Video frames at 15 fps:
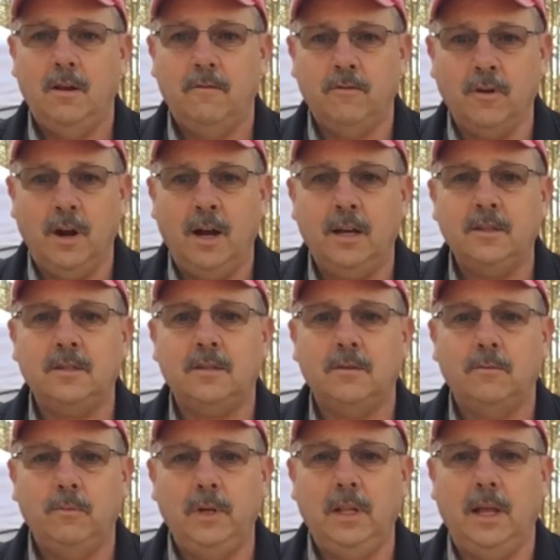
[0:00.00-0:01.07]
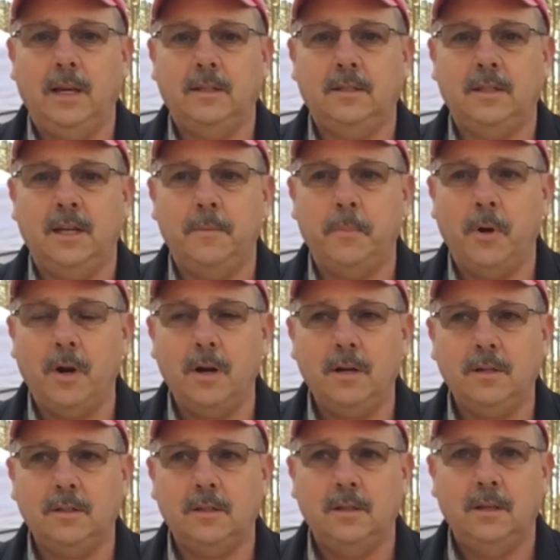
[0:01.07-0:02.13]
For us, we like state
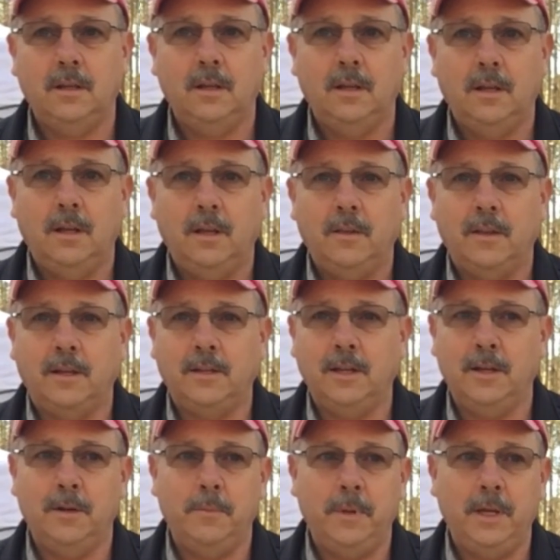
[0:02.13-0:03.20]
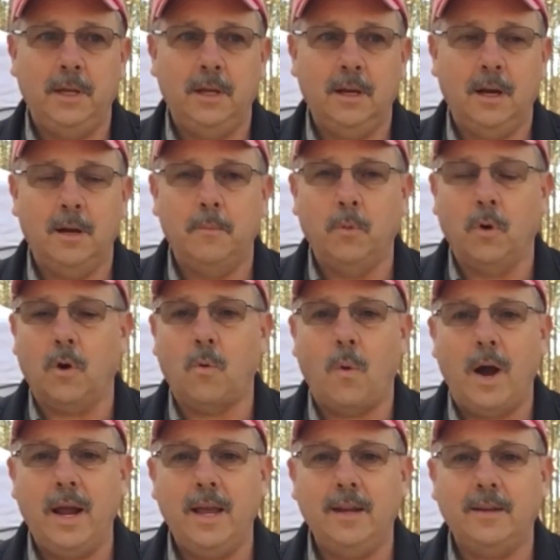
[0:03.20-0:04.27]
parks. They tend to be more
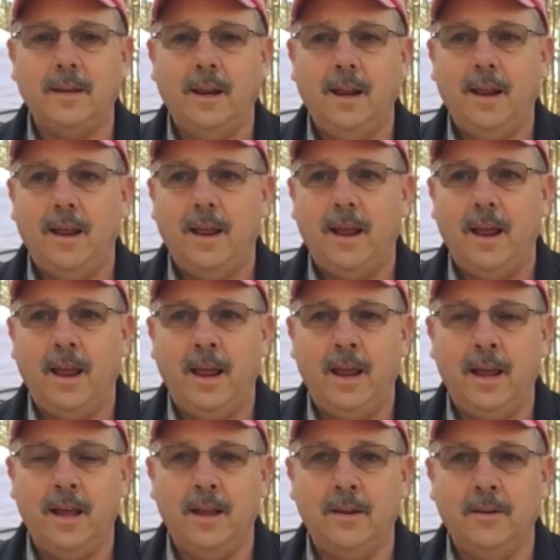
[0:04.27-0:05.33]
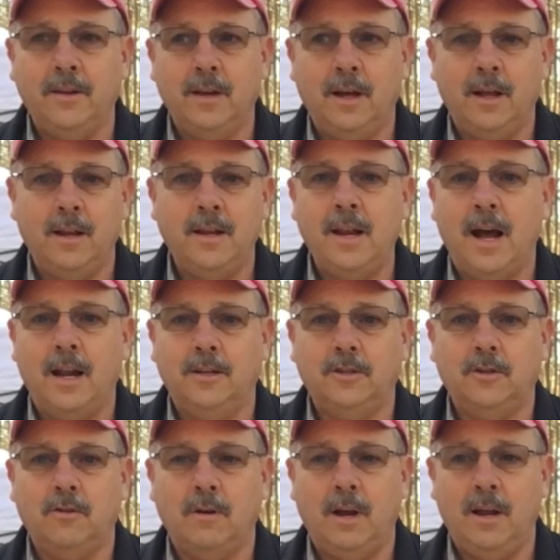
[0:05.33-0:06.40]
quiet and not
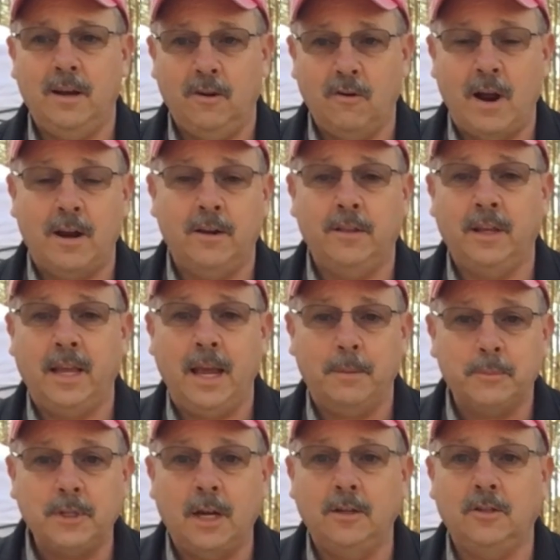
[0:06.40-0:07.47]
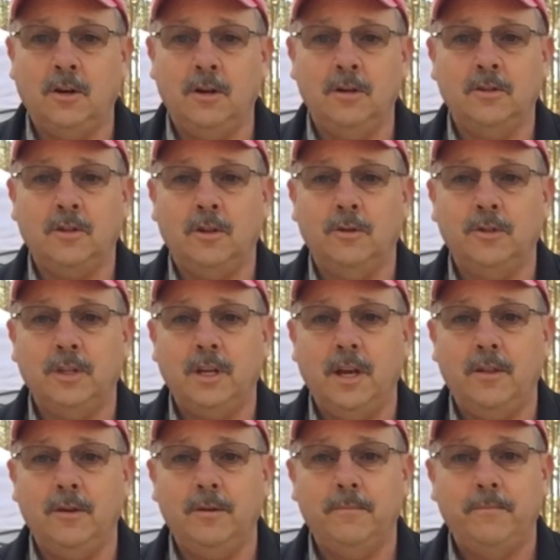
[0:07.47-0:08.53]
as crowded. The campsites aren't as close
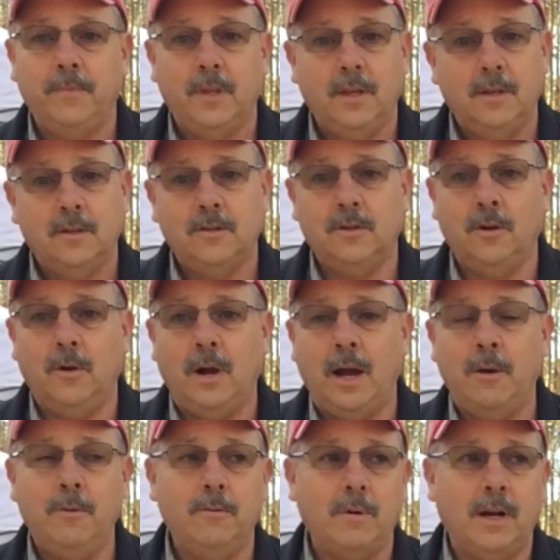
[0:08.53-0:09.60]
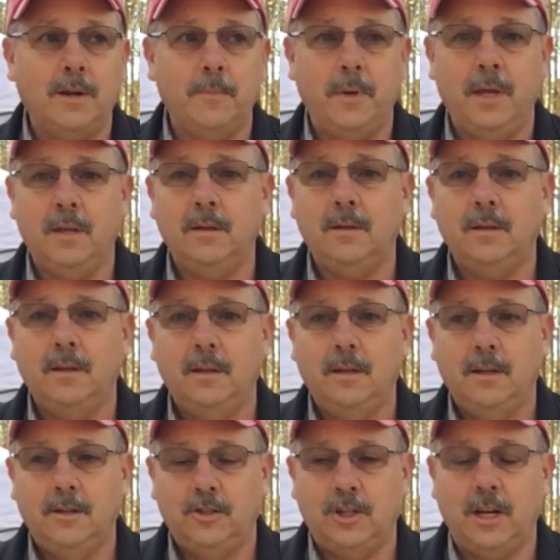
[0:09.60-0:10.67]
together. So I would recommend
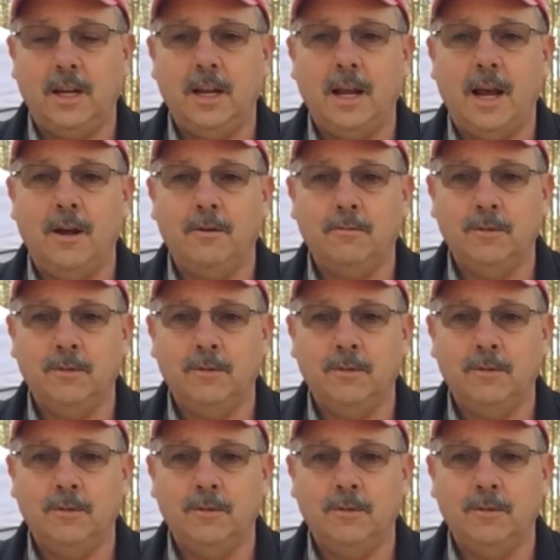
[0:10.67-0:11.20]
checking out